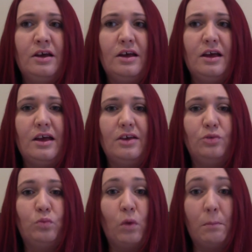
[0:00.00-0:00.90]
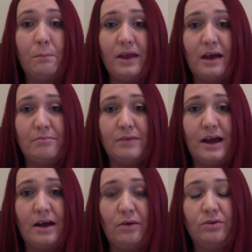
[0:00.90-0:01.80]
It's 1 PM
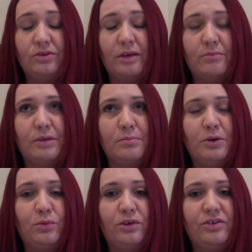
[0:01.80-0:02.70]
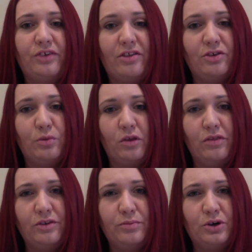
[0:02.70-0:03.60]
now. Sam's had me up since 10 to 1
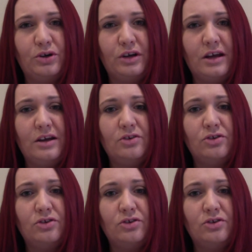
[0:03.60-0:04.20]
this morning,